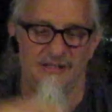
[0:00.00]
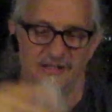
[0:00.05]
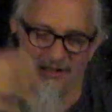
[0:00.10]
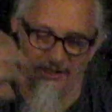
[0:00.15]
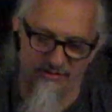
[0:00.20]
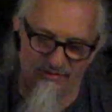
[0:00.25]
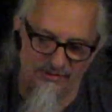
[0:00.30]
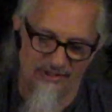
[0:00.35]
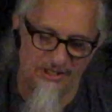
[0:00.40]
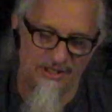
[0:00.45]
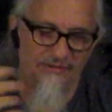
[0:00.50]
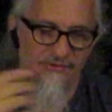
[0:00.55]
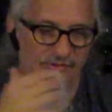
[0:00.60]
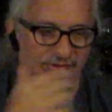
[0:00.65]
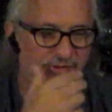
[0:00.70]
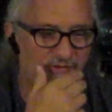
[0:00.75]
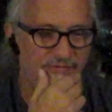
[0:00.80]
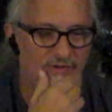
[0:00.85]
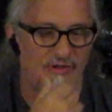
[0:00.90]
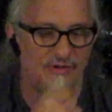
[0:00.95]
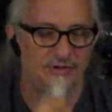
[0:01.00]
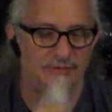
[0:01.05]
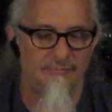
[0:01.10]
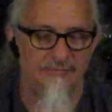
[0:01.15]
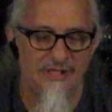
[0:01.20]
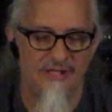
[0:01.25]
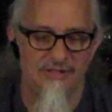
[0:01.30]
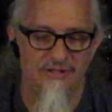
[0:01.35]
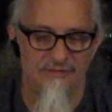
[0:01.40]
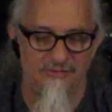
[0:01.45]
And to exit the volume
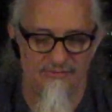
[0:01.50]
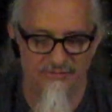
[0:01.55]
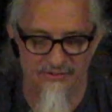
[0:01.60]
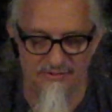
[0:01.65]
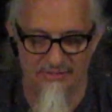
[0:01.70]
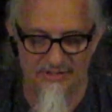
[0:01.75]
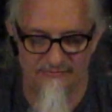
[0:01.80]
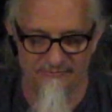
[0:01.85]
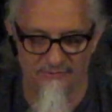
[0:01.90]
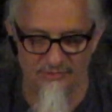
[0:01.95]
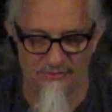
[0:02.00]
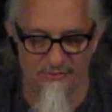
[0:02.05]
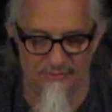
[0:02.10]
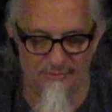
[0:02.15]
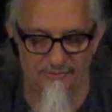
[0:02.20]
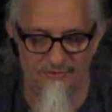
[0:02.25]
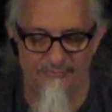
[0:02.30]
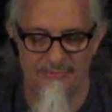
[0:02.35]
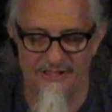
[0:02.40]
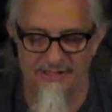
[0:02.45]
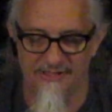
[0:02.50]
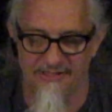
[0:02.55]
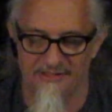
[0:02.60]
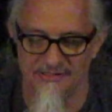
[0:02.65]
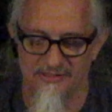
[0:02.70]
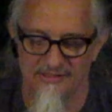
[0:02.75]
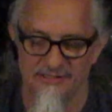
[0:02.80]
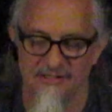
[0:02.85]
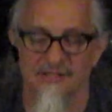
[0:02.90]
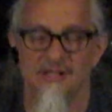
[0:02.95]
menu, you have to hold the
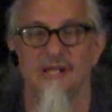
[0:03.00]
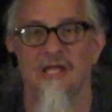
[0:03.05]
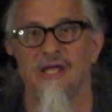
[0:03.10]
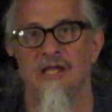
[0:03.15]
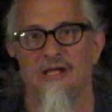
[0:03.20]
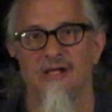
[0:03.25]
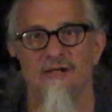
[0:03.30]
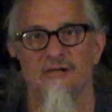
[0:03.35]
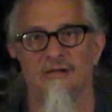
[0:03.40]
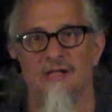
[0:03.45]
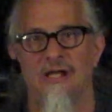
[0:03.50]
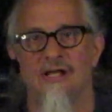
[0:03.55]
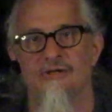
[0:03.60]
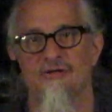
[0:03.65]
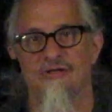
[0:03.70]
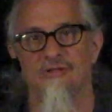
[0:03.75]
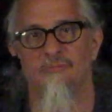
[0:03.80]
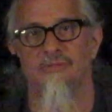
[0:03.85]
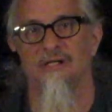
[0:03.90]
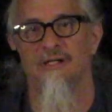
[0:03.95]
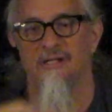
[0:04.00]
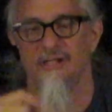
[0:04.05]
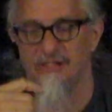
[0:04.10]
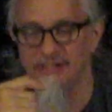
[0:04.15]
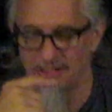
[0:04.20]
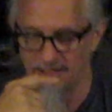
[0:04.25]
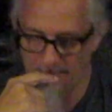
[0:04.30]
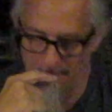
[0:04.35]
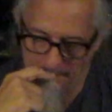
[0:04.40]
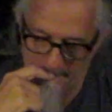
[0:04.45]
button and clash the blade
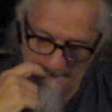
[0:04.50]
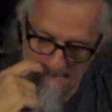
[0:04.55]
again.